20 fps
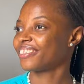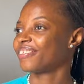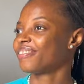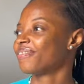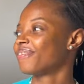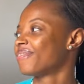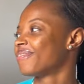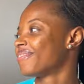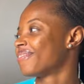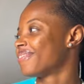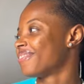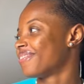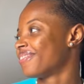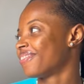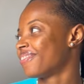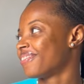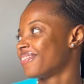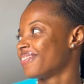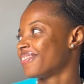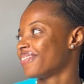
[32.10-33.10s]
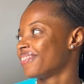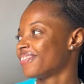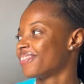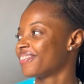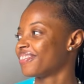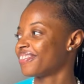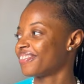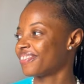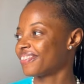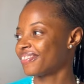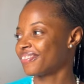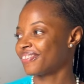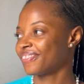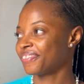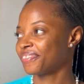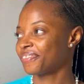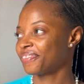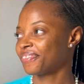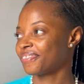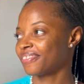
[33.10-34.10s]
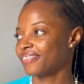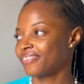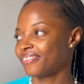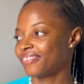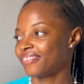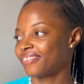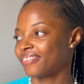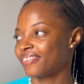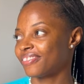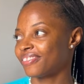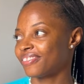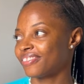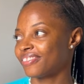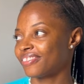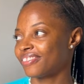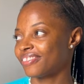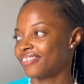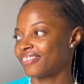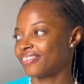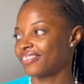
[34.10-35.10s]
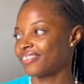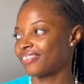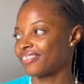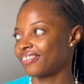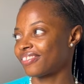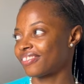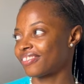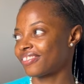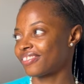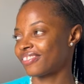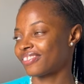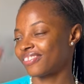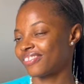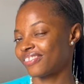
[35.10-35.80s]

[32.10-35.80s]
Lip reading: (not speaking)